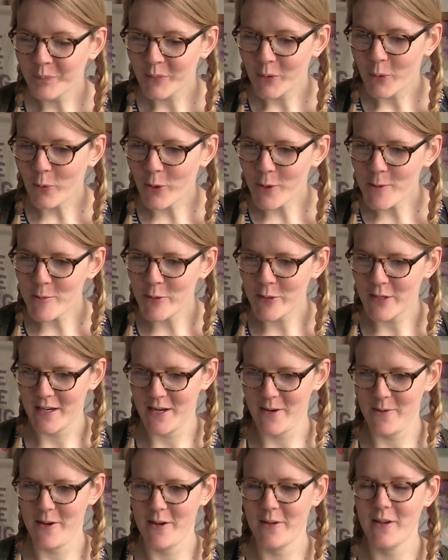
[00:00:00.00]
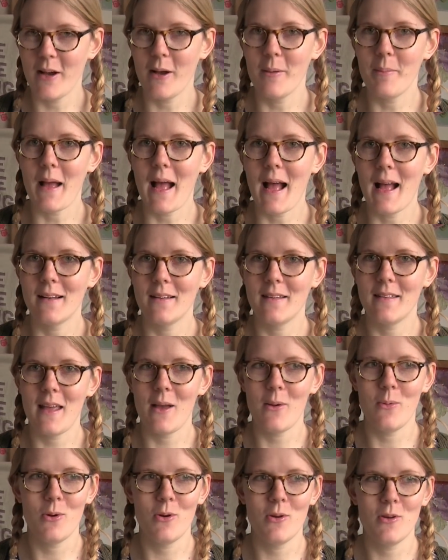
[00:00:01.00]
one morning I woke up and
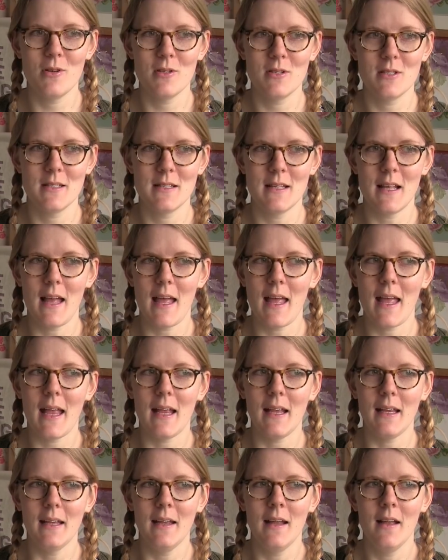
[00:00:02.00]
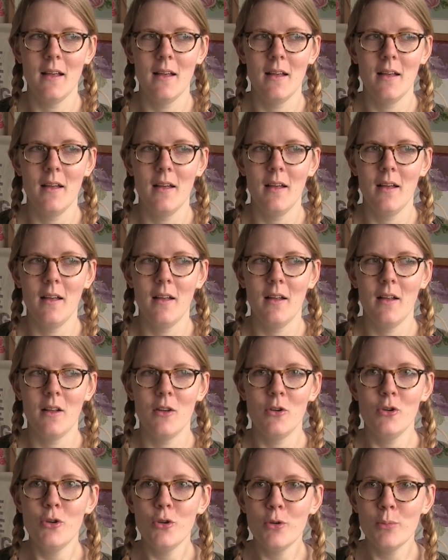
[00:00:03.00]
there was a
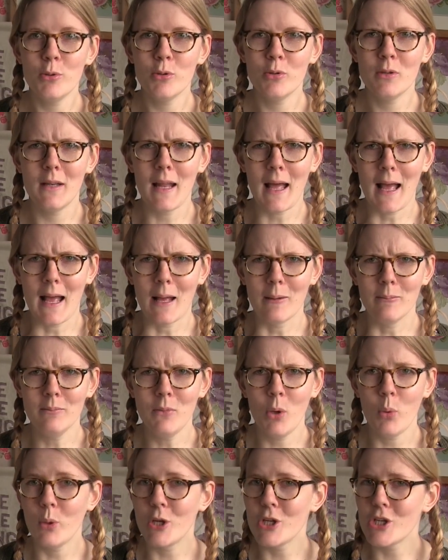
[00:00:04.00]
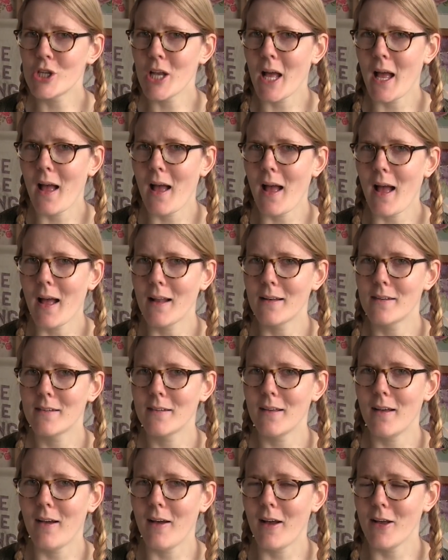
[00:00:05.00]
newborn lamb which had,
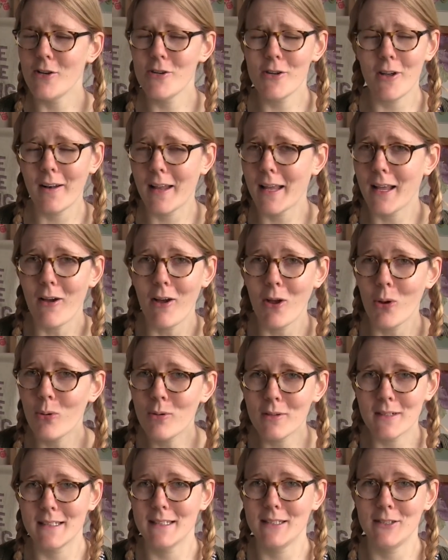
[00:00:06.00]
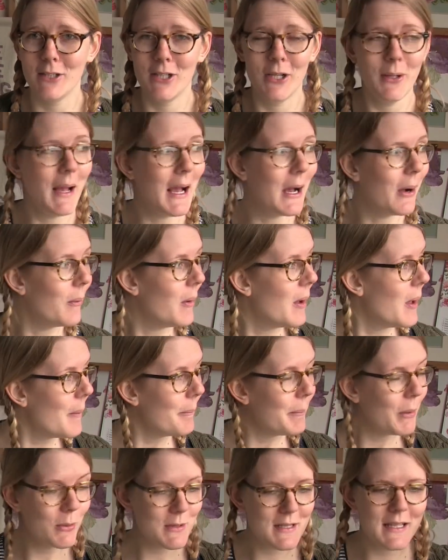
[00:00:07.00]
I honestly don't know how,
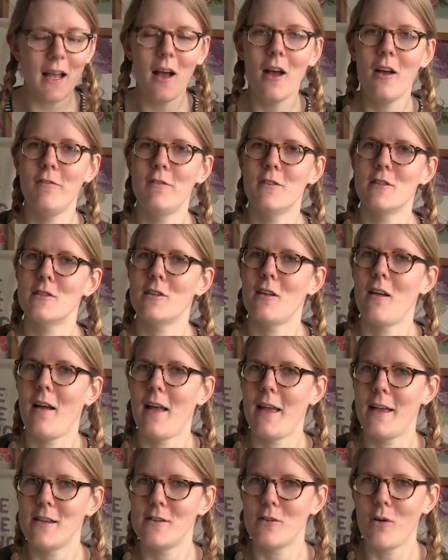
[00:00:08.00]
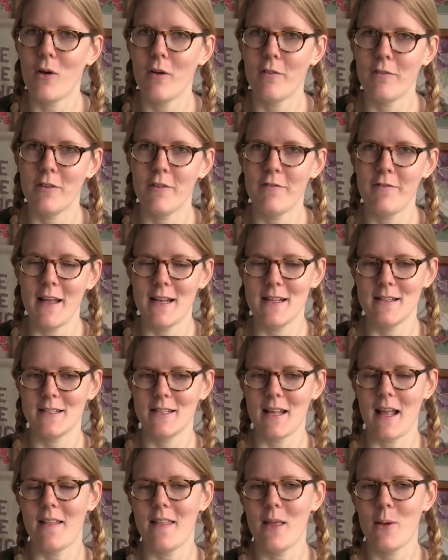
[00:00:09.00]
but it was the other side of the fence,
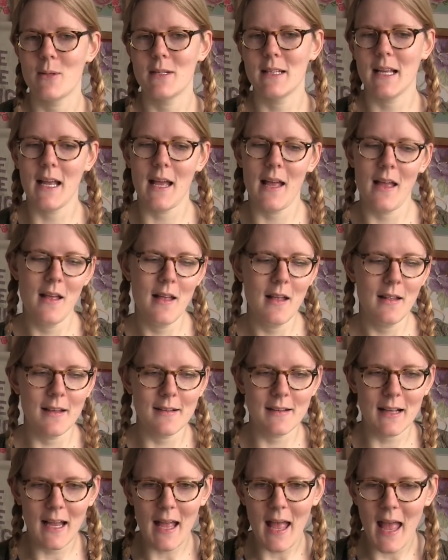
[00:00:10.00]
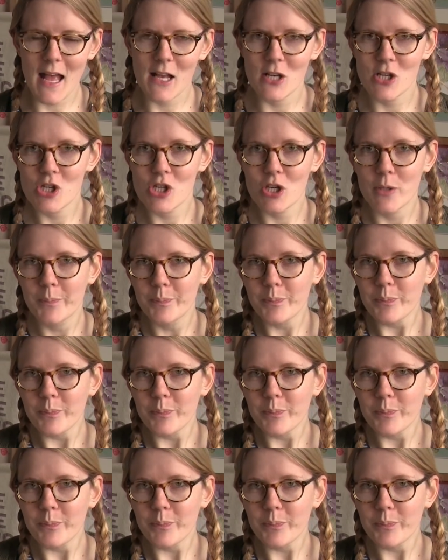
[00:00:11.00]
and there's a hedge,